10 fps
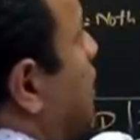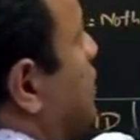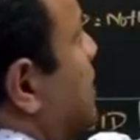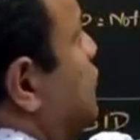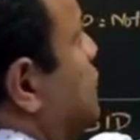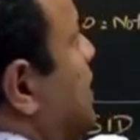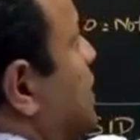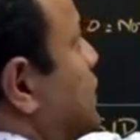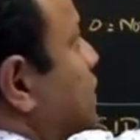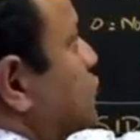This bit,
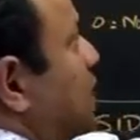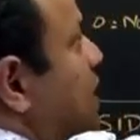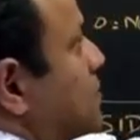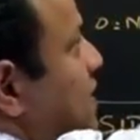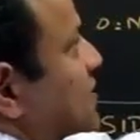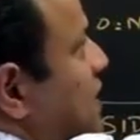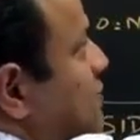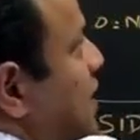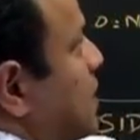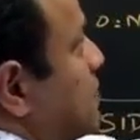if it is 1, masking
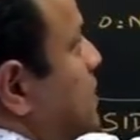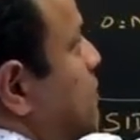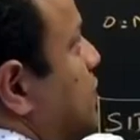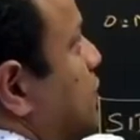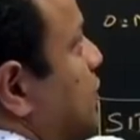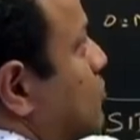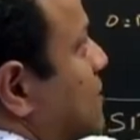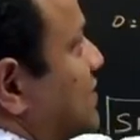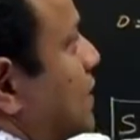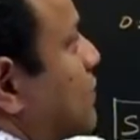will happen. If it is 0,
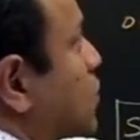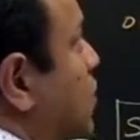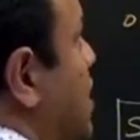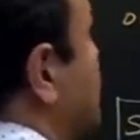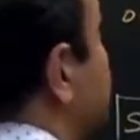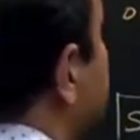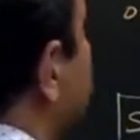masking will not happen.